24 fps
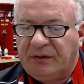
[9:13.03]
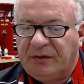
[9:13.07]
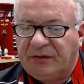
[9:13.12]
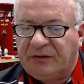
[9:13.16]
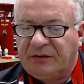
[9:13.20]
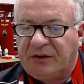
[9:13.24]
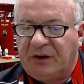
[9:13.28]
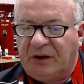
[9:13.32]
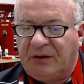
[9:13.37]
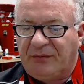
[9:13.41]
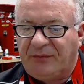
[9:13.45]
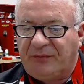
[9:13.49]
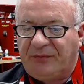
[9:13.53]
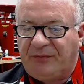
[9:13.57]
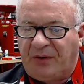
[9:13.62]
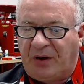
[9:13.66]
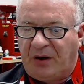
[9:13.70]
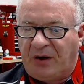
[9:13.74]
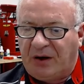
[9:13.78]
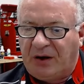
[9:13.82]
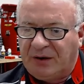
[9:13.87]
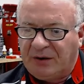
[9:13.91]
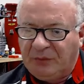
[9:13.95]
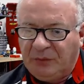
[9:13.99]

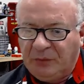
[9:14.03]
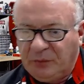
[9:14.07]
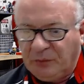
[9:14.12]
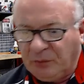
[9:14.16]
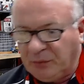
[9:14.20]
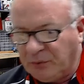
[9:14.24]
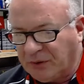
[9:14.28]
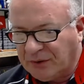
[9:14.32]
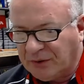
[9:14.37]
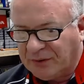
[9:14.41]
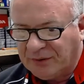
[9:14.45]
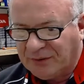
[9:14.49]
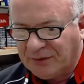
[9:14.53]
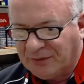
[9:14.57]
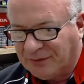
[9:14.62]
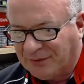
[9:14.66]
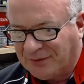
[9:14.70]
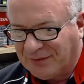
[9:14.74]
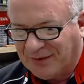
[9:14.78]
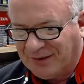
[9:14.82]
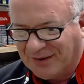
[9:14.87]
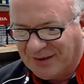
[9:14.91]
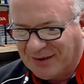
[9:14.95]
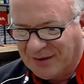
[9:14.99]
Stefanu,
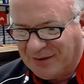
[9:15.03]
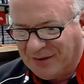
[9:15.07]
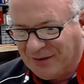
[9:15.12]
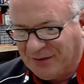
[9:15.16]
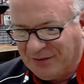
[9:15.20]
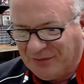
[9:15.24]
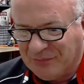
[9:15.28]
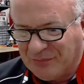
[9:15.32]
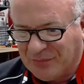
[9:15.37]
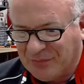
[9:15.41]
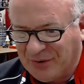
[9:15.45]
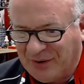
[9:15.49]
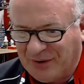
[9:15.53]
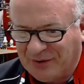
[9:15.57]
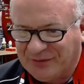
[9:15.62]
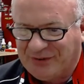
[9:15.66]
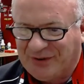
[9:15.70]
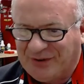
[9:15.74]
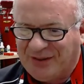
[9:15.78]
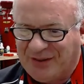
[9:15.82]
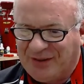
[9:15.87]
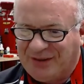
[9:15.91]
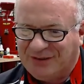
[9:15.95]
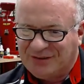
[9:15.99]
I can not even pronounce
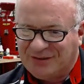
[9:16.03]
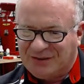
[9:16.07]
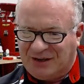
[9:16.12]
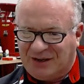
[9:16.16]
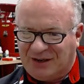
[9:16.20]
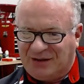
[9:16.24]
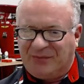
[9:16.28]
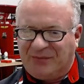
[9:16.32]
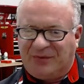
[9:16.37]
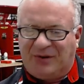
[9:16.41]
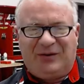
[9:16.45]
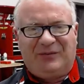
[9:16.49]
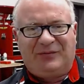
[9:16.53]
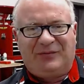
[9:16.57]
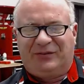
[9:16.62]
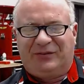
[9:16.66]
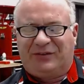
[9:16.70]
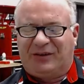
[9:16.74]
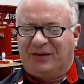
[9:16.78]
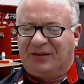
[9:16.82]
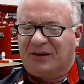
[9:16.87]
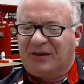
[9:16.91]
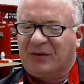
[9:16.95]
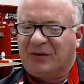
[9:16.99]
that last name. I
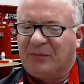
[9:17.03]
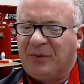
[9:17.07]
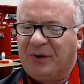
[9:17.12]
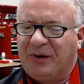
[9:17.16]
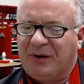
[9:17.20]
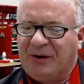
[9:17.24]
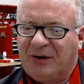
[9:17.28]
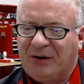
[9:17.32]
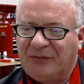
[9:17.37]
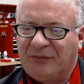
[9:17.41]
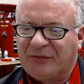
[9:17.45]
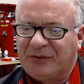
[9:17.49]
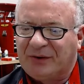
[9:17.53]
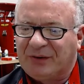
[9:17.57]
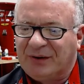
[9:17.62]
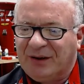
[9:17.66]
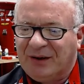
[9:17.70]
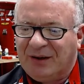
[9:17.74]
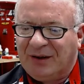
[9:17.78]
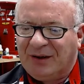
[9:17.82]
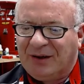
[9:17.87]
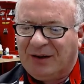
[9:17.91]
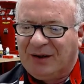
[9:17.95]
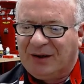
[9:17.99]
say that quite often.
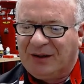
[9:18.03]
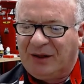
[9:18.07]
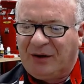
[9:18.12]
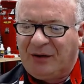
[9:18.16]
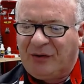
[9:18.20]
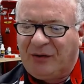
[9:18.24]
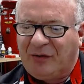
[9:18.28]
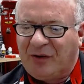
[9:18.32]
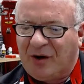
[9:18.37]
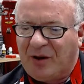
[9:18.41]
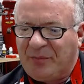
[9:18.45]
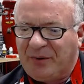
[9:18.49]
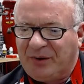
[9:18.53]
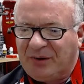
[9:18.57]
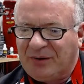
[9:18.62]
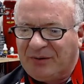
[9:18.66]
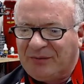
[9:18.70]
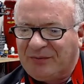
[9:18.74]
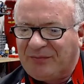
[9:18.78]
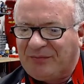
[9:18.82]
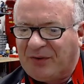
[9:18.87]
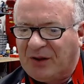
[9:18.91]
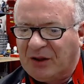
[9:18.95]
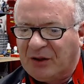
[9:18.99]
Hello, I've
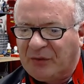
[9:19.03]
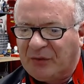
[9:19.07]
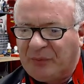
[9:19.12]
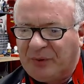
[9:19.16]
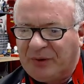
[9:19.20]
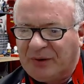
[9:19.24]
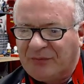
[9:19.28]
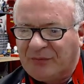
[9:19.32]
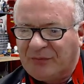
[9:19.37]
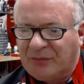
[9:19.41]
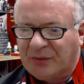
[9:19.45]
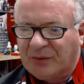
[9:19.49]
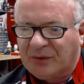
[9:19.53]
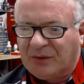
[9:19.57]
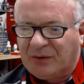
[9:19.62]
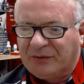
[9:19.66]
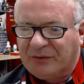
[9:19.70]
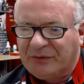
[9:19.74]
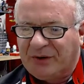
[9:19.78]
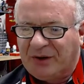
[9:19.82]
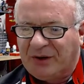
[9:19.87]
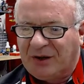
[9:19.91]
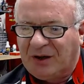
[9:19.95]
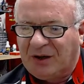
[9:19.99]
been following for a
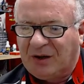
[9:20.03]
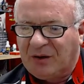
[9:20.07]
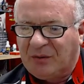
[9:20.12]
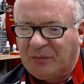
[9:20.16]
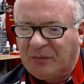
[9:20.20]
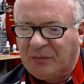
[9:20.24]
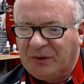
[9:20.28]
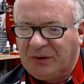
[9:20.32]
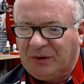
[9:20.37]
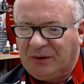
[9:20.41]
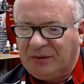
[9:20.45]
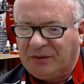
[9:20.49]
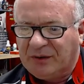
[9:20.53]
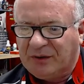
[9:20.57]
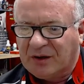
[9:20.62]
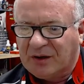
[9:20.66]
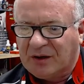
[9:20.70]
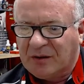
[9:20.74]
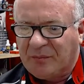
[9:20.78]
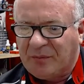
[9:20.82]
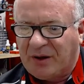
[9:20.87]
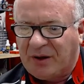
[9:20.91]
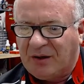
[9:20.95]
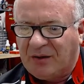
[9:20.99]
long time. What do you think
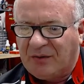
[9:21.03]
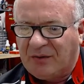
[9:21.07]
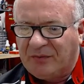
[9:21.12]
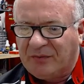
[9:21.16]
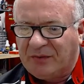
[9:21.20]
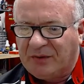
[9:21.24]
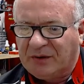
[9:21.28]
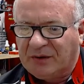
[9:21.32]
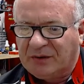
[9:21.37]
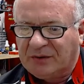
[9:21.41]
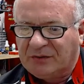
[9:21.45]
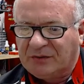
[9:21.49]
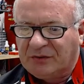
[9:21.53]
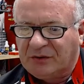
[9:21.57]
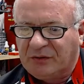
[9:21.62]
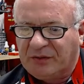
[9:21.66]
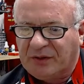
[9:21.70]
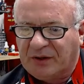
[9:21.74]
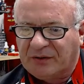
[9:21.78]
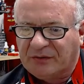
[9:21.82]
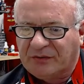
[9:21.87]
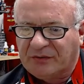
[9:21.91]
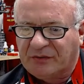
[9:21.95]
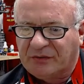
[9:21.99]
about the
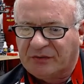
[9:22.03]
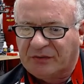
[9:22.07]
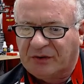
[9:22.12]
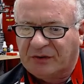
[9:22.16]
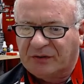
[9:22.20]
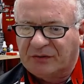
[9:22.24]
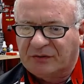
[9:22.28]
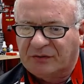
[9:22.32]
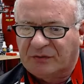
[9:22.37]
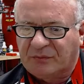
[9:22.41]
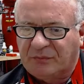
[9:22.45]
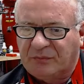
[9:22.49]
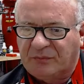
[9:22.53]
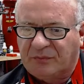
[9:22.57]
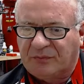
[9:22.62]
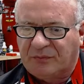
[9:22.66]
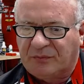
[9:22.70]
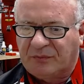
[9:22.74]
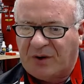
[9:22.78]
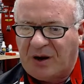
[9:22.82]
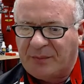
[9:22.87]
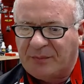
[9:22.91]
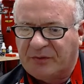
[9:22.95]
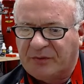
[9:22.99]
2006
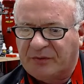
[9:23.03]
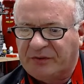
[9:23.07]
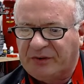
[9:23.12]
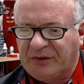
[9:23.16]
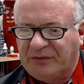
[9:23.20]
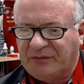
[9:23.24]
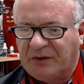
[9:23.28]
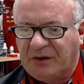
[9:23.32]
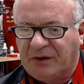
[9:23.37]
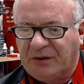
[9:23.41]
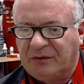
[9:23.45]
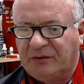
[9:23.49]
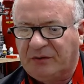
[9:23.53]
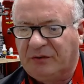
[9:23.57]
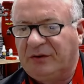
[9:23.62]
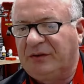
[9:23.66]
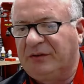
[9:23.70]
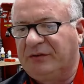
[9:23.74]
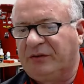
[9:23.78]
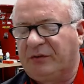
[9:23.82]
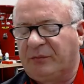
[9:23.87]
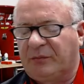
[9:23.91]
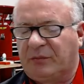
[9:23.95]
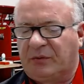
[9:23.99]
Raptor 700?
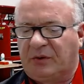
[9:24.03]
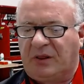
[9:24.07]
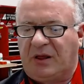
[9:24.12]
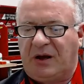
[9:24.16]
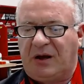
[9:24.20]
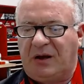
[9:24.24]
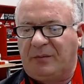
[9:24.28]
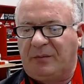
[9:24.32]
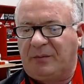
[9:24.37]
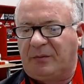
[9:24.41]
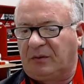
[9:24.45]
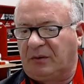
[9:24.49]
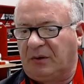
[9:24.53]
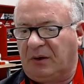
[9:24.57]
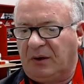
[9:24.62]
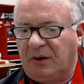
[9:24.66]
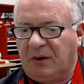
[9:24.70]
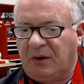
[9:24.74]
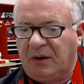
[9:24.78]
Is it reliable?